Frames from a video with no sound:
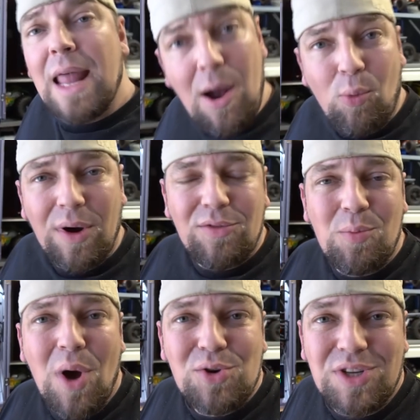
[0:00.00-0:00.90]
Now, one of the
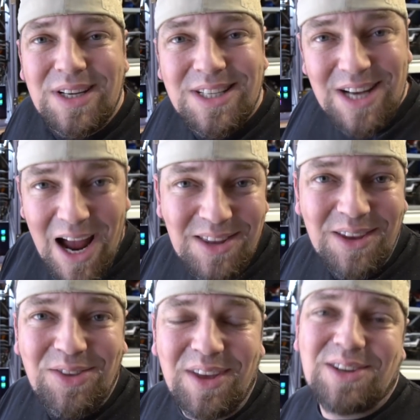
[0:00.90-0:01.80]
most
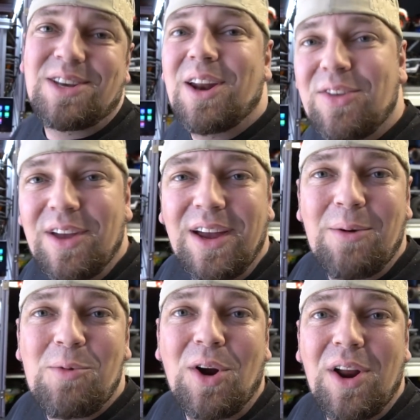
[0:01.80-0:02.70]
exciting things that I think
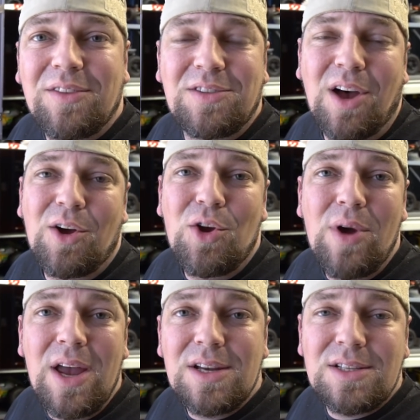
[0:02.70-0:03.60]
I'm gonna tell you
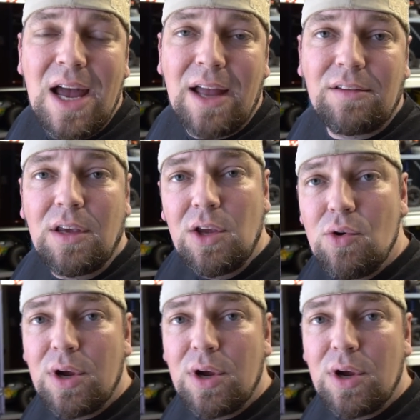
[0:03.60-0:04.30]
is that you